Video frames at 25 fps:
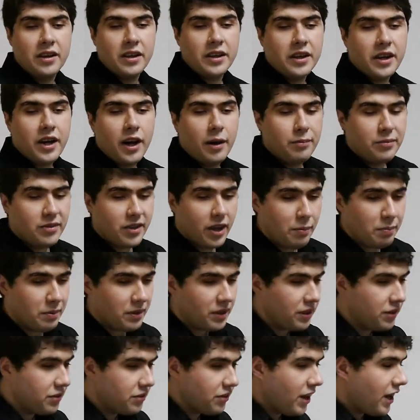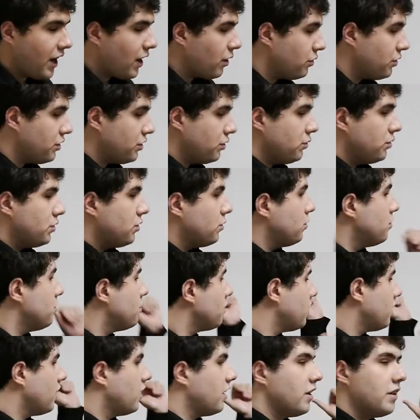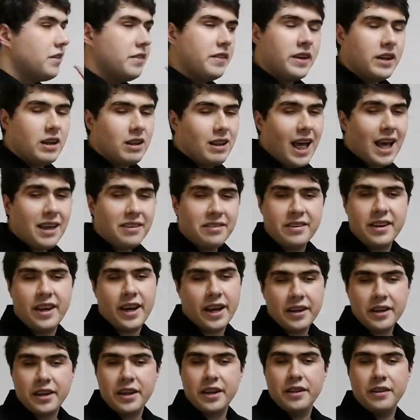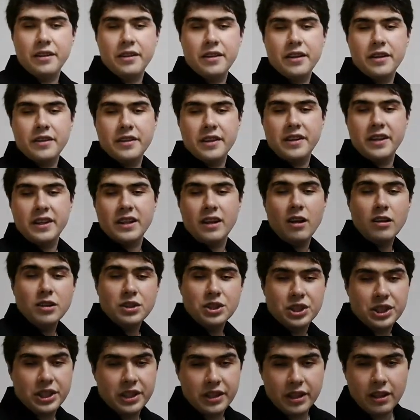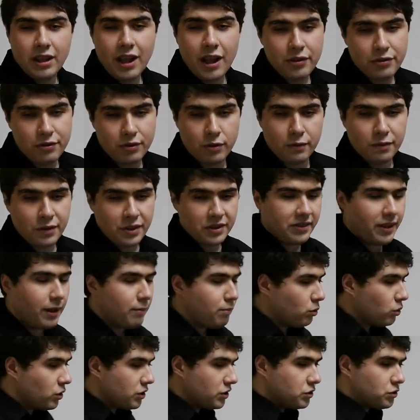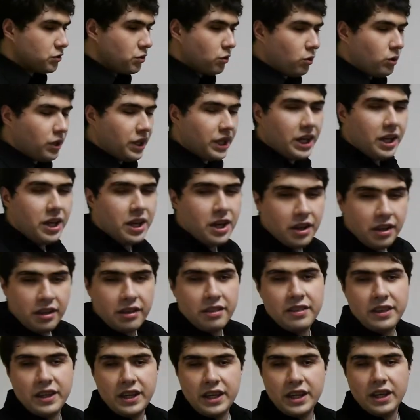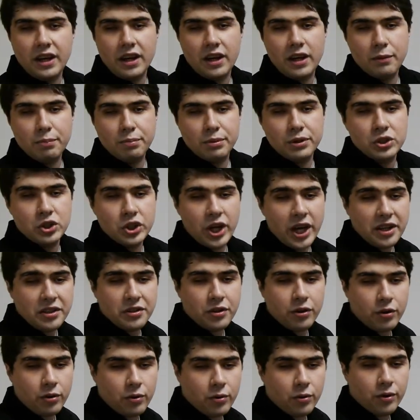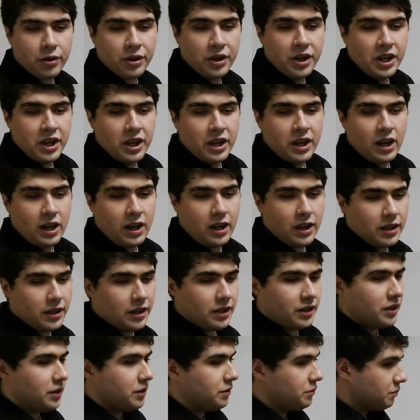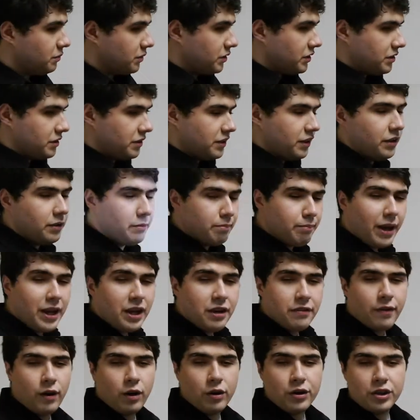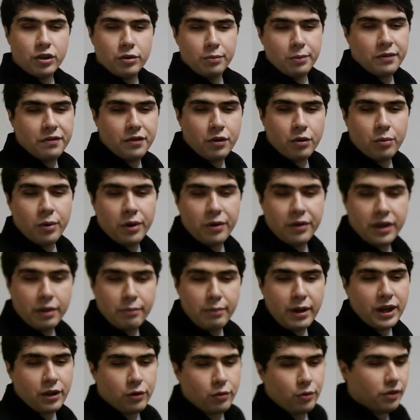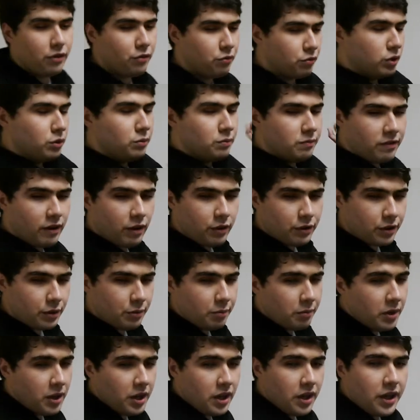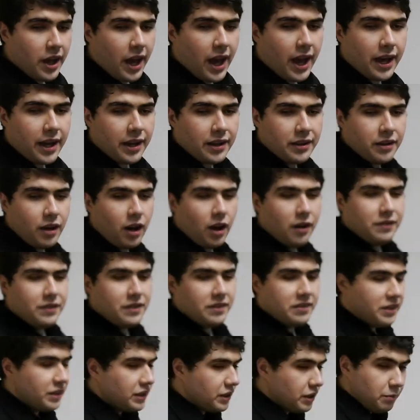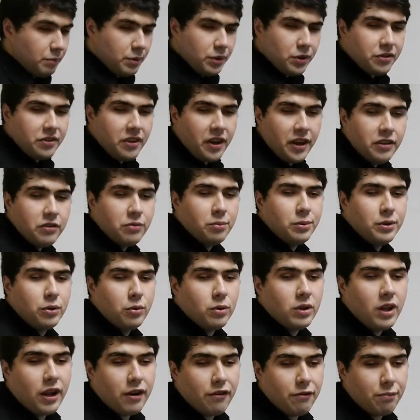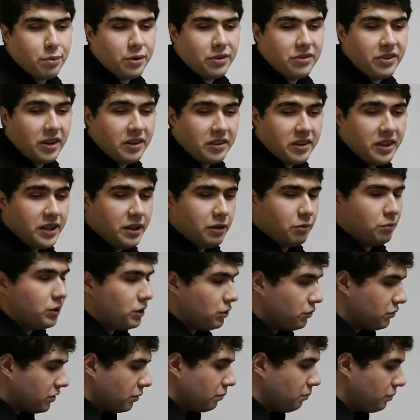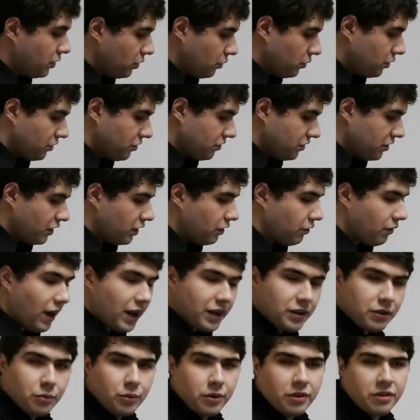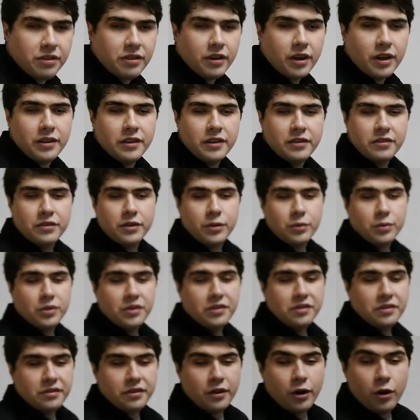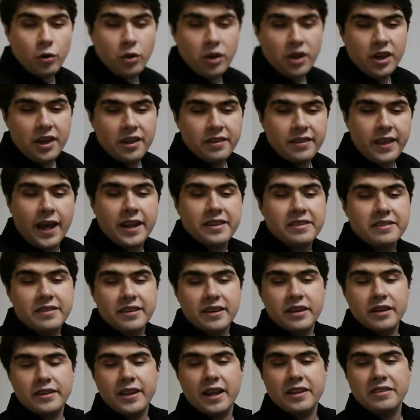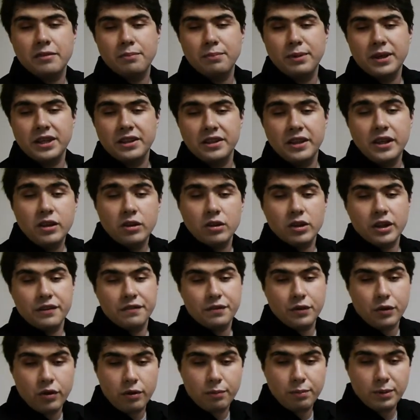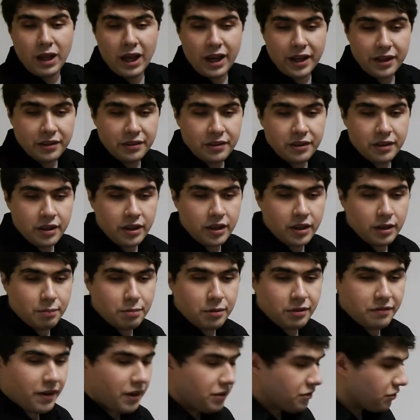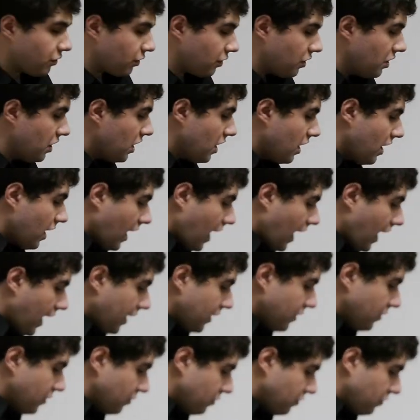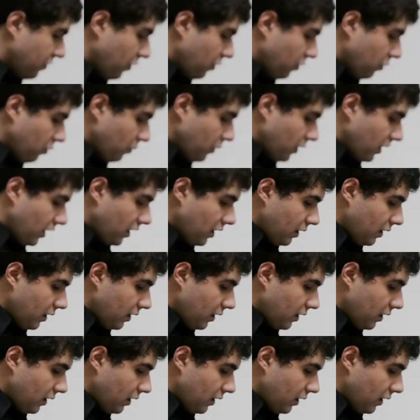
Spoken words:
comes up is how do you use the ClassTech in the technology in the classroom? For example, controlling the projector or the mic volume if you're wearing a mic, or the room volume. And obviously in computer science we do a lot of presenting and we use computers to interact with the students, so that's a big deal if you're a blind professor. And so